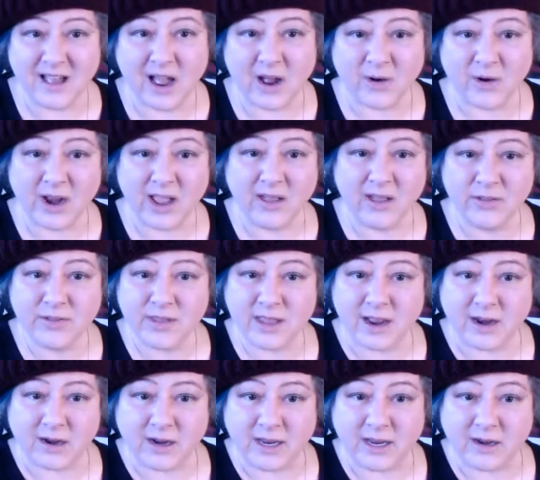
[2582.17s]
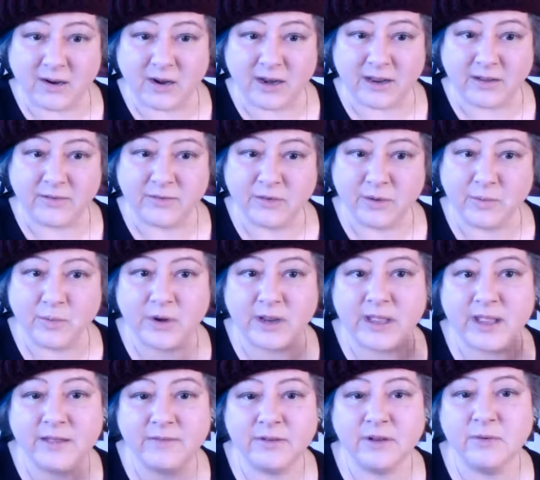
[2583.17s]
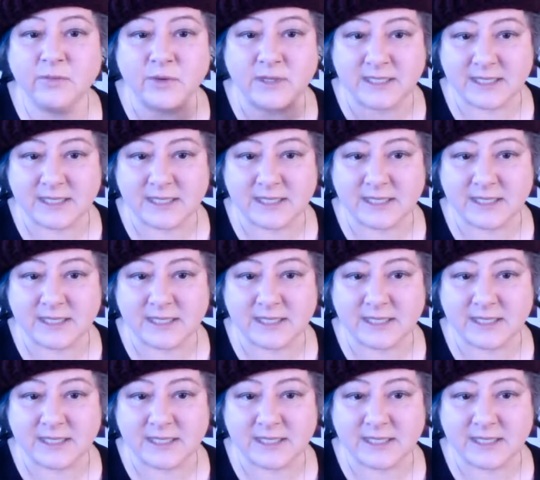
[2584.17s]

our healthcare hearing from even